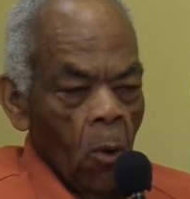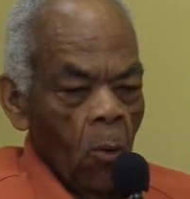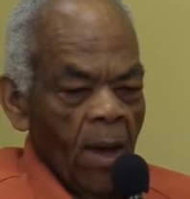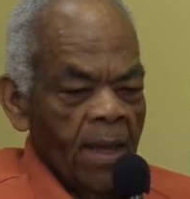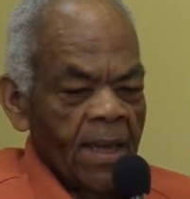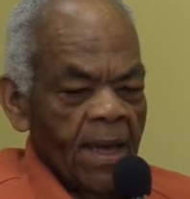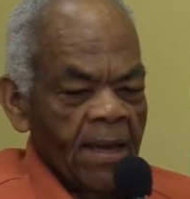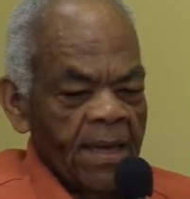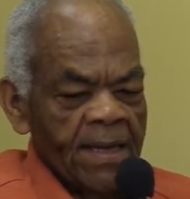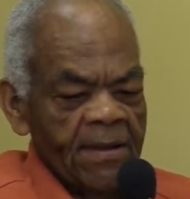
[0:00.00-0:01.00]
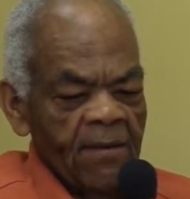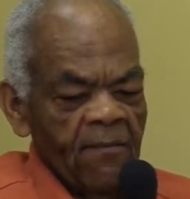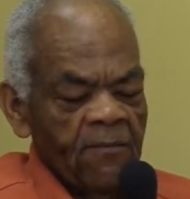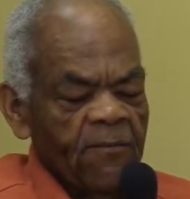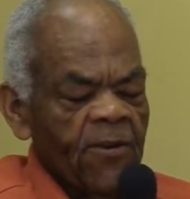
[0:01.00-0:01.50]
Well,
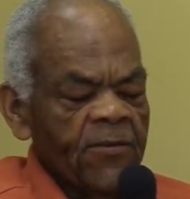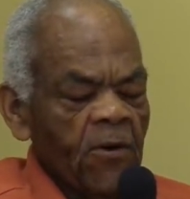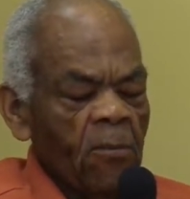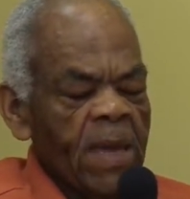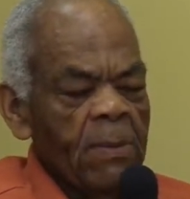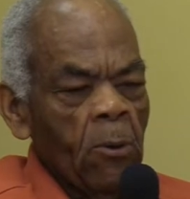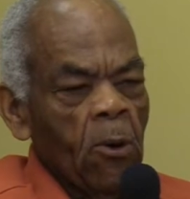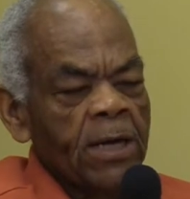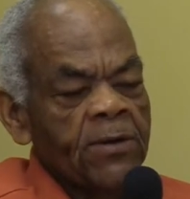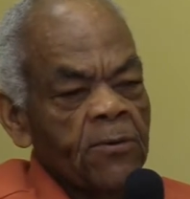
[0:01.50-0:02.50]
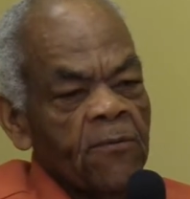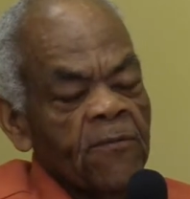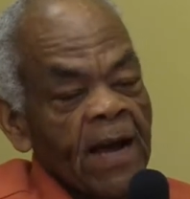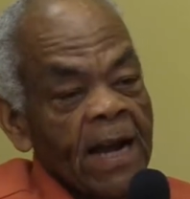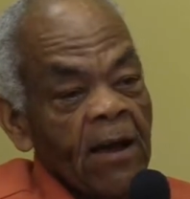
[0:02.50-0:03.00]
first of all, people wanted to
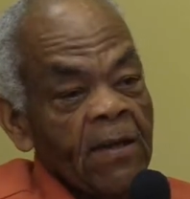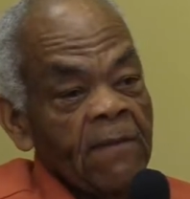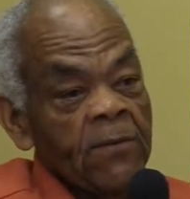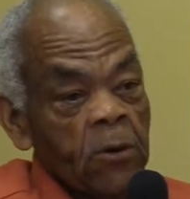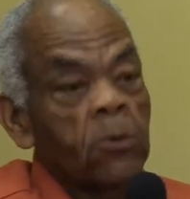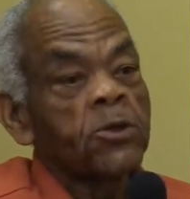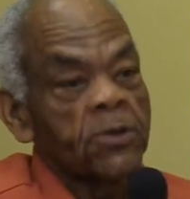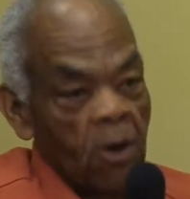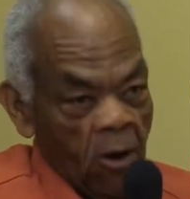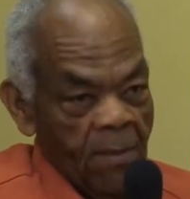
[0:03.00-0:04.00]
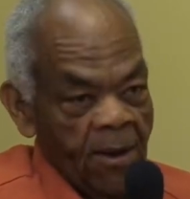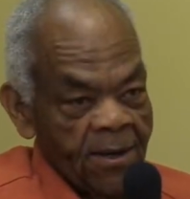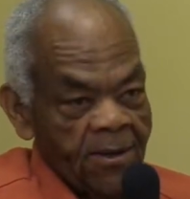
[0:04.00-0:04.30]
find out if you knew what you was talking about,